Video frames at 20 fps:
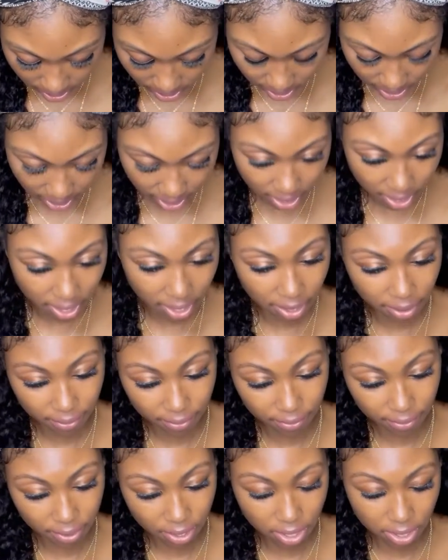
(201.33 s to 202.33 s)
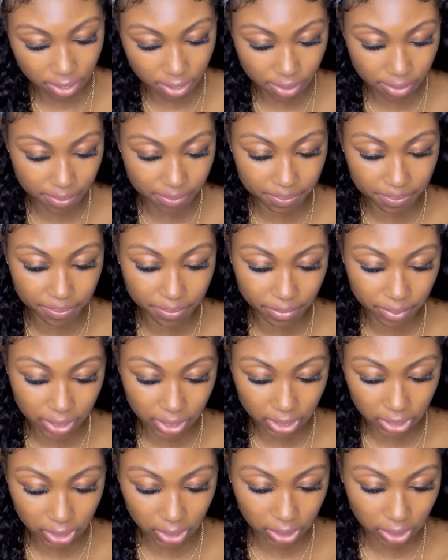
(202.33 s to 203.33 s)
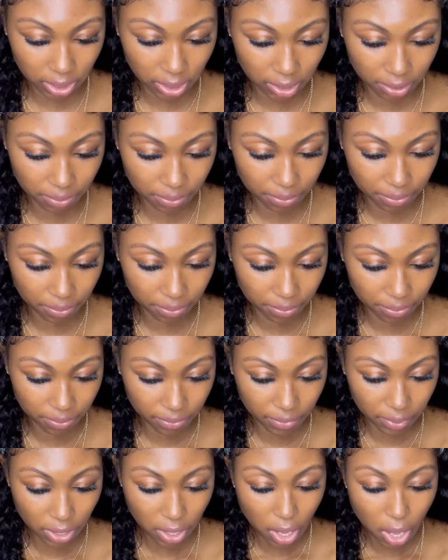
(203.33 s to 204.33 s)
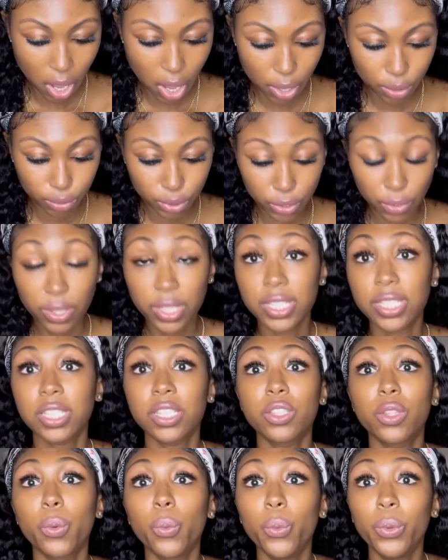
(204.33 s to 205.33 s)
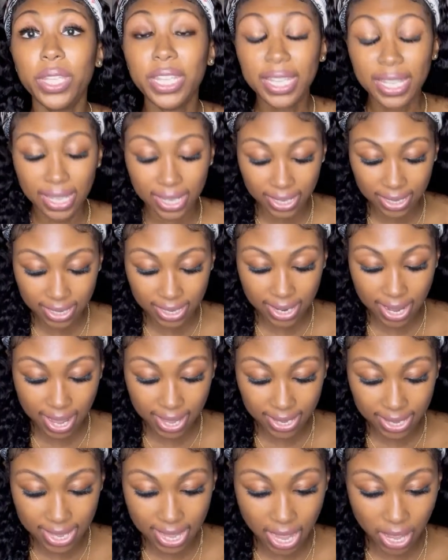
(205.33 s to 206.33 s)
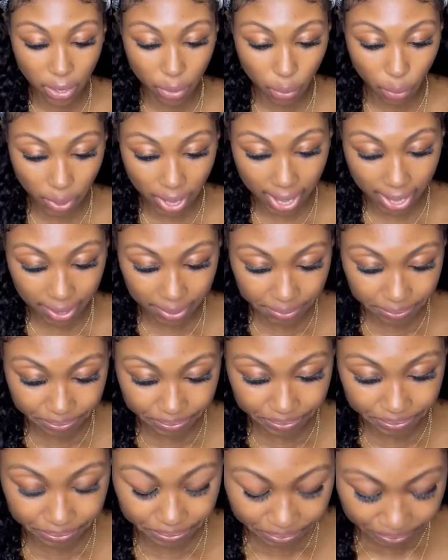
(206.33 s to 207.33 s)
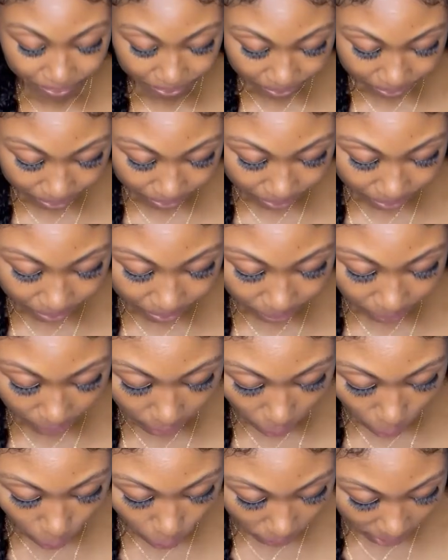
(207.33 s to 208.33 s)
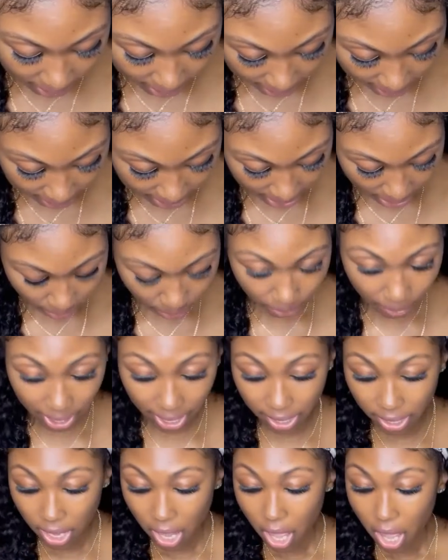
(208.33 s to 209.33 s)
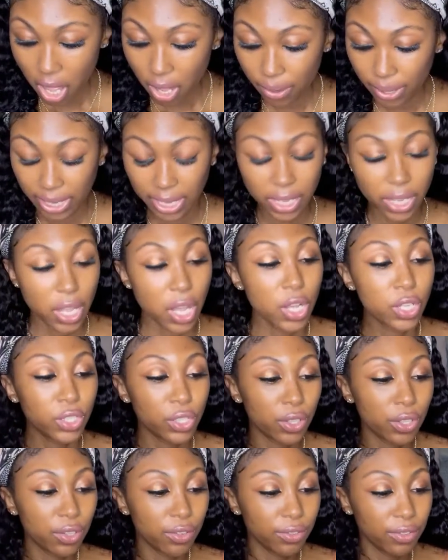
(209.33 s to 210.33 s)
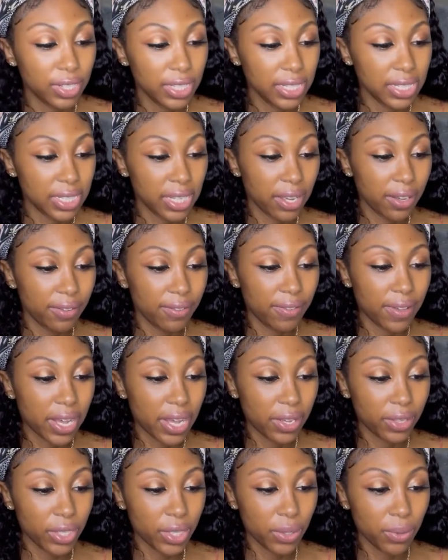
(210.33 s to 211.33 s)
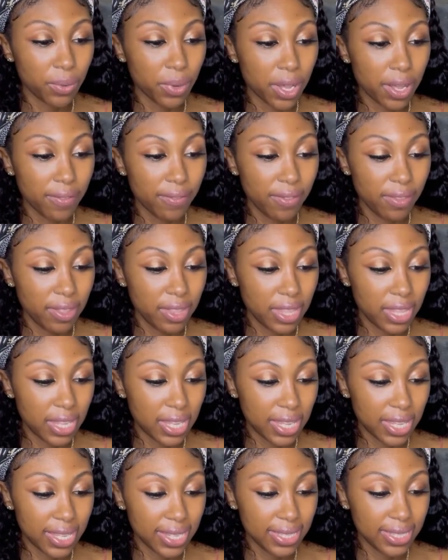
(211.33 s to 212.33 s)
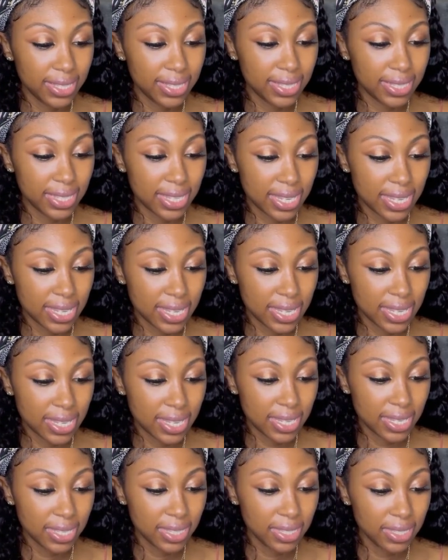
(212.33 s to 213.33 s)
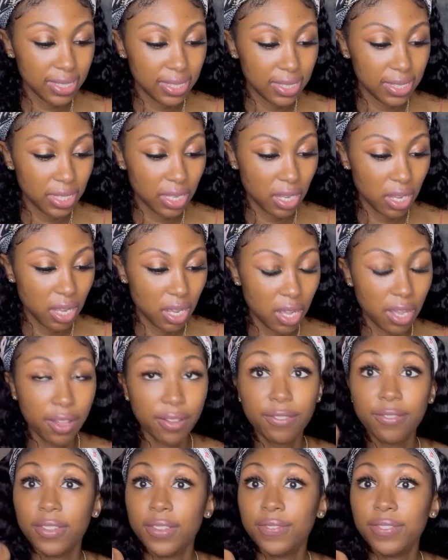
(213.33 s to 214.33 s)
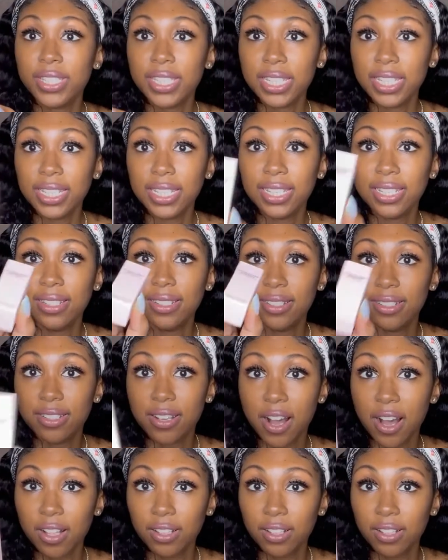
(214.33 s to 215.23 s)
that I have. Let's see. Oh, so this is the Weekend Getaway. Weekend Getaway. Okay, so the retail value of this is $15.